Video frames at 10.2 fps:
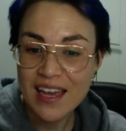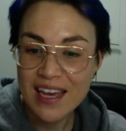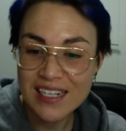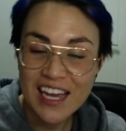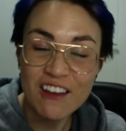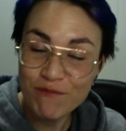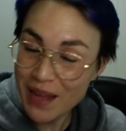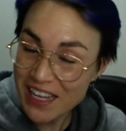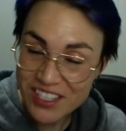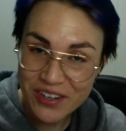and I have
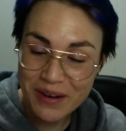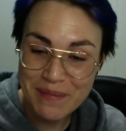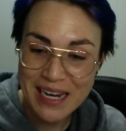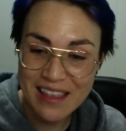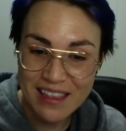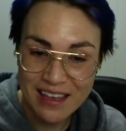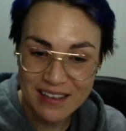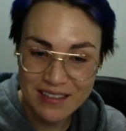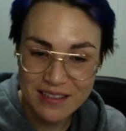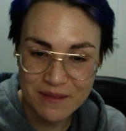pleasure in many
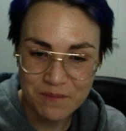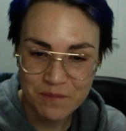things."